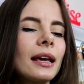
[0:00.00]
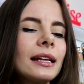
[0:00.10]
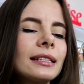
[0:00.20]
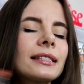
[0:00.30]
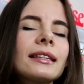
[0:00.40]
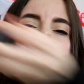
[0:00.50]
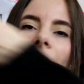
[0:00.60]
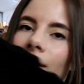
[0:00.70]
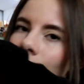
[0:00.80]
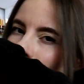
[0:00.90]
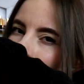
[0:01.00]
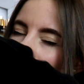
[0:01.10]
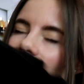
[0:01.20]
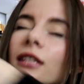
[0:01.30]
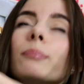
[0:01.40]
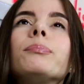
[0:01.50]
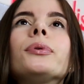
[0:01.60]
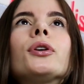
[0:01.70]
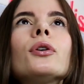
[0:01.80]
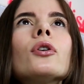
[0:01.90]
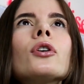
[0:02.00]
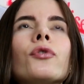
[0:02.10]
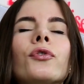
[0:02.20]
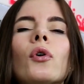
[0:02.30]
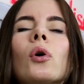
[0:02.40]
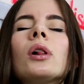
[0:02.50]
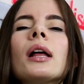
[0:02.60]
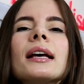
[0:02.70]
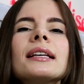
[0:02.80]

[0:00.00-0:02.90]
Instead, it's a beautiful